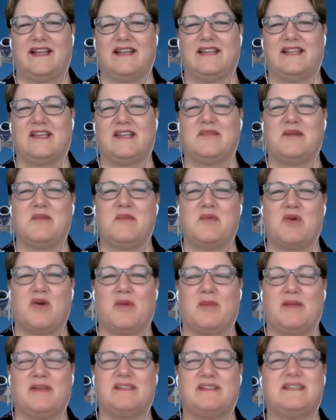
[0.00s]
little bit more
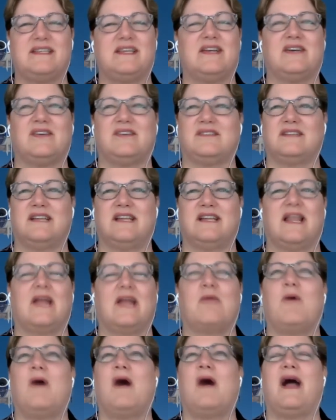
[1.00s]
but still
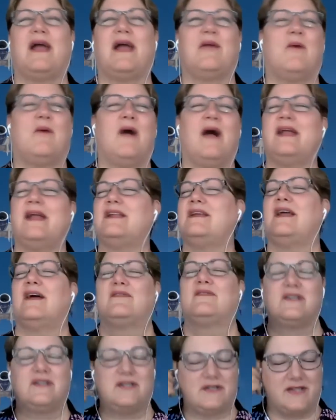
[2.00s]
like why why do you
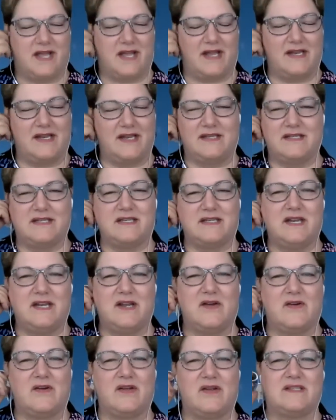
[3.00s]
have to do that it you
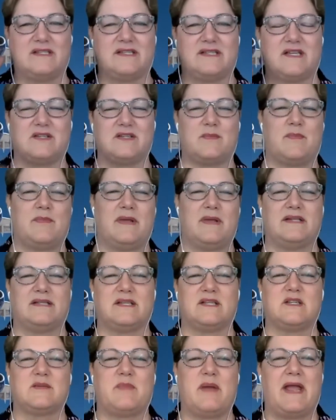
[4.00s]
know it's such a it's
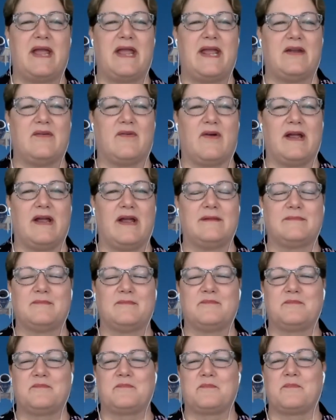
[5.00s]
such a pain right
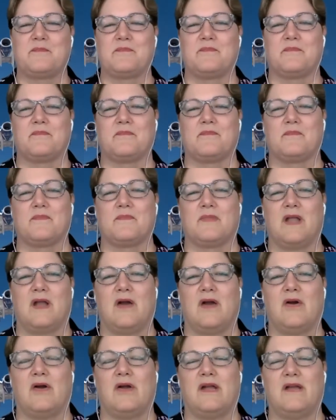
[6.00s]
yeah
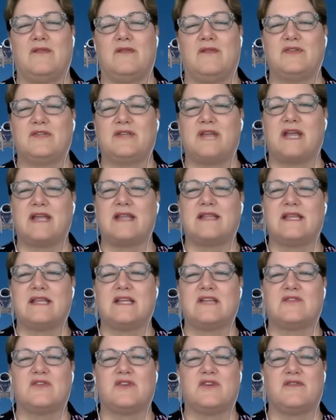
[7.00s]
or if you're taking
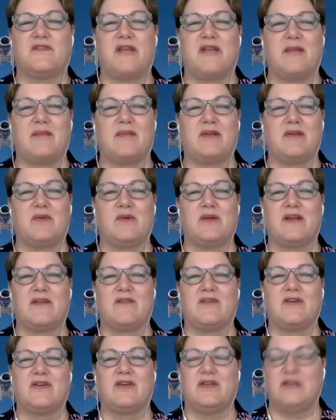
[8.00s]
things for your family or
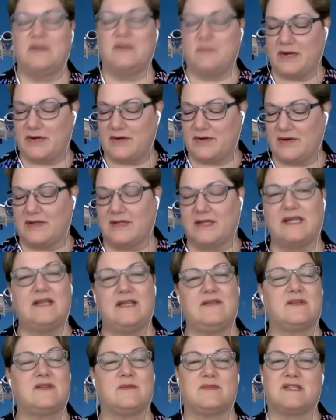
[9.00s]
whatever you better
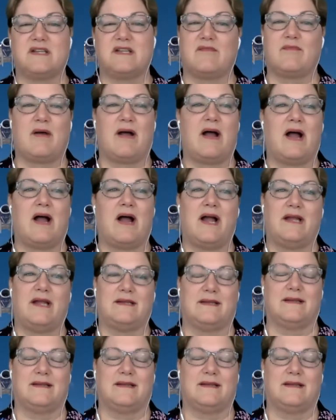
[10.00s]
leave some stuff behind